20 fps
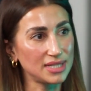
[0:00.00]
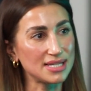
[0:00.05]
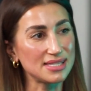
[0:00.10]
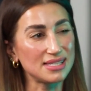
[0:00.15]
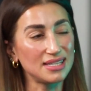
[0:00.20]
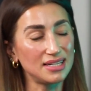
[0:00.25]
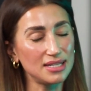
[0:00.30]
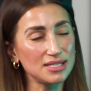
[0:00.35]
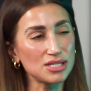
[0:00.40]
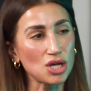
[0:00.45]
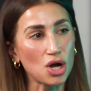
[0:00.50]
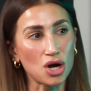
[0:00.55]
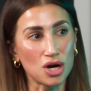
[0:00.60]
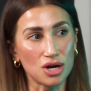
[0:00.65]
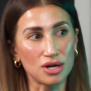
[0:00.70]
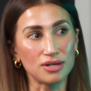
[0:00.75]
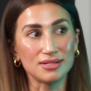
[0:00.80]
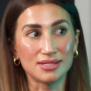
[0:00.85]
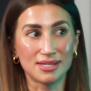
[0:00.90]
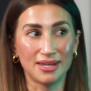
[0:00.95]
Because it is
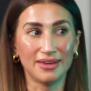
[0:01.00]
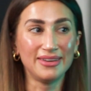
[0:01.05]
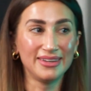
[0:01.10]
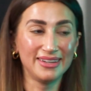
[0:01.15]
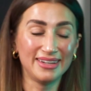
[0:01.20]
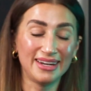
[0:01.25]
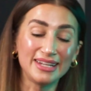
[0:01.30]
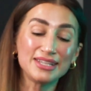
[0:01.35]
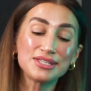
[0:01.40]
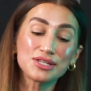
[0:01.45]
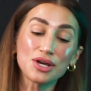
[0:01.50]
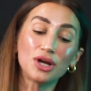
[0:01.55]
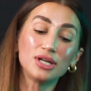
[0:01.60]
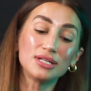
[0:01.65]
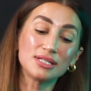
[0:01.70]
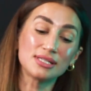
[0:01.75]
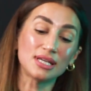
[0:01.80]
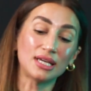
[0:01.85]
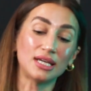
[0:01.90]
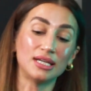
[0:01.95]
hard. It is
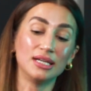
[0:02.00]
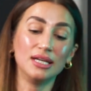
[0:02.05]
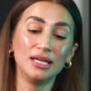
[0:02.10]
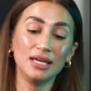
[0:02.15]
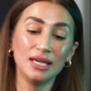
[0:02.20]
hard to